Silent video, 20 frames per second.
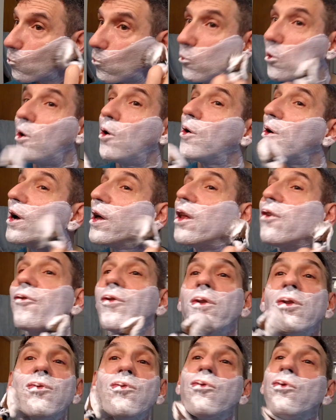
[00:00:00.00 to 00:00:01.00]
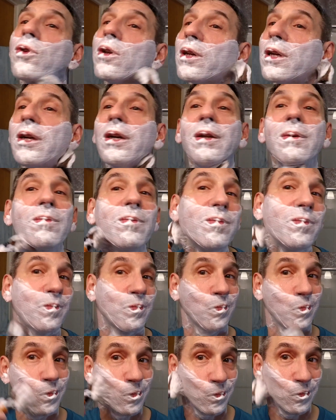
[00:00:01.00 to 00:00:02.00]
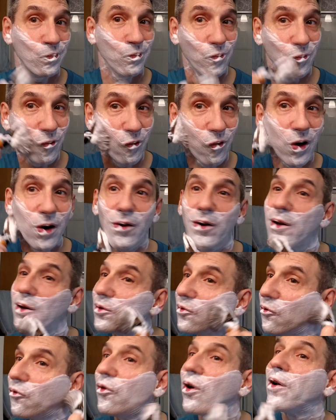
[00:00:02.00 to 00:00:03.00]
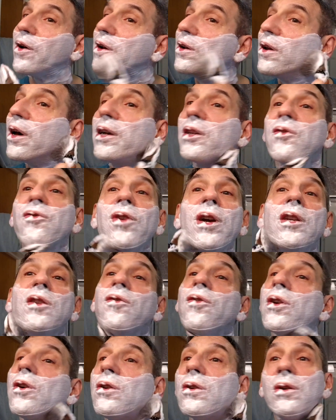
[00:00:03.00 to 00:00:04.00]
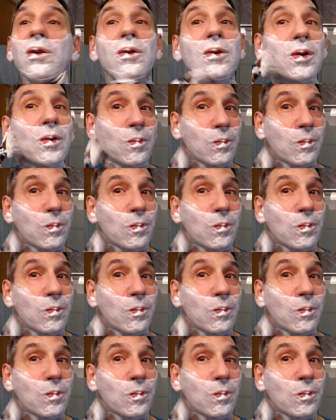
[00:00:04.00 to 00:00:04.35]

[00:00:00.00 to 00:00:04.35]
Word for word: Oh yeah, that feels really good. Very, very nice face feel.